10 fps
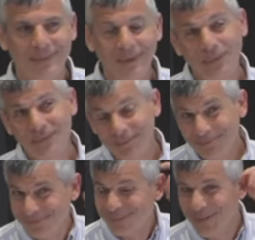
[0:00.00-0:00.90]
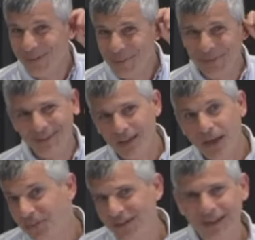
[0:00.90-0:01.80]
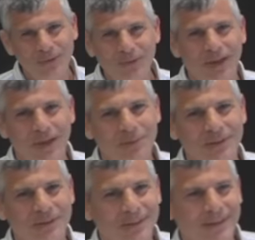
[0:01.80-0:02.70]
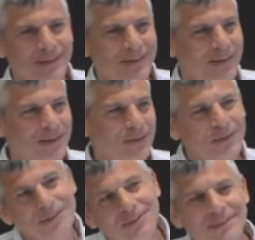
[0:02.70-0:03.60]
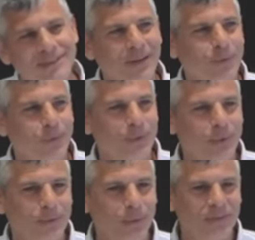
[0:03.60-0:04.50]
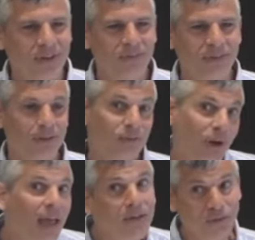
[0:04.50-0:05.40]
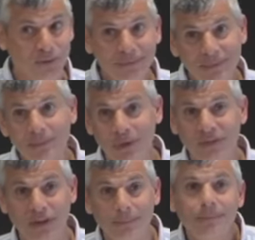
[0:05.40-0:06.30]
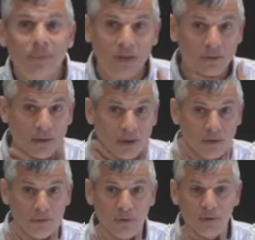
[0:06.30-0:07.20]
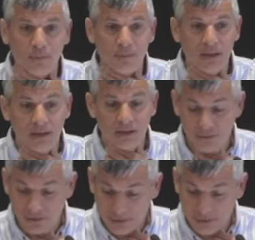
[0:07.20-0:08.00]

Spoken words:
was like, I think I can do that, but I don't know. Like, what would Jeff say? So I asked him one time, because I interviewed him, and